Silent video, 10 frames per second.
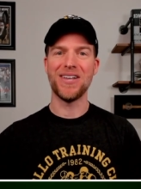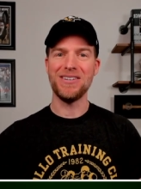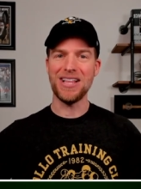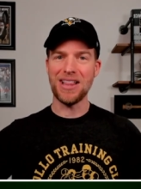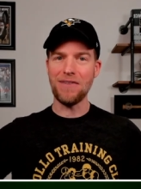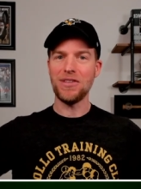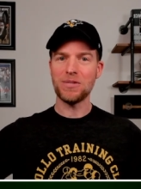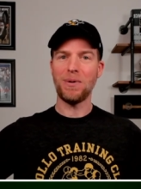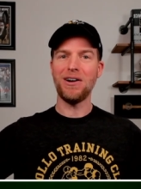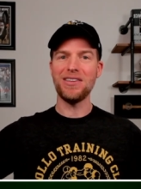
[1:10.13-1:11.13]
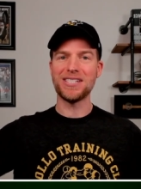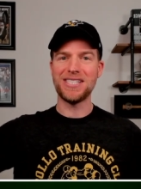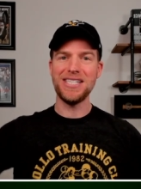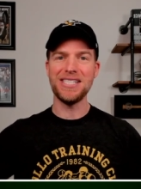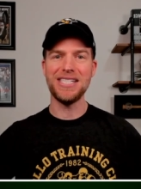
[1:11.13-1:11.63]
Don't you love this part of the
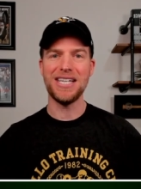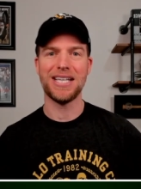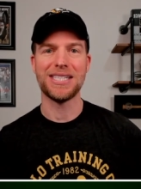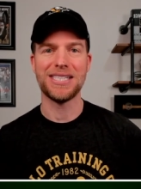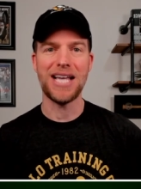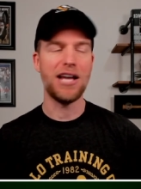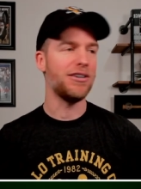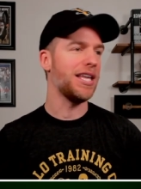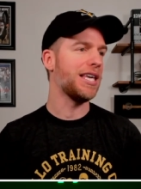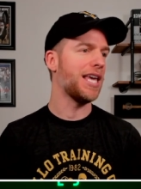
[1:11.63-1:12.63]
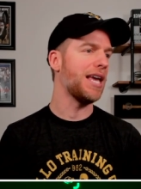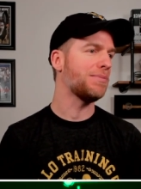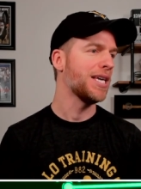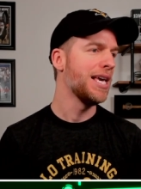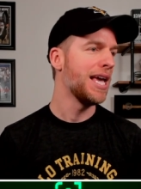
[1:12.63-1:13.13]
season? You get the Saturday games.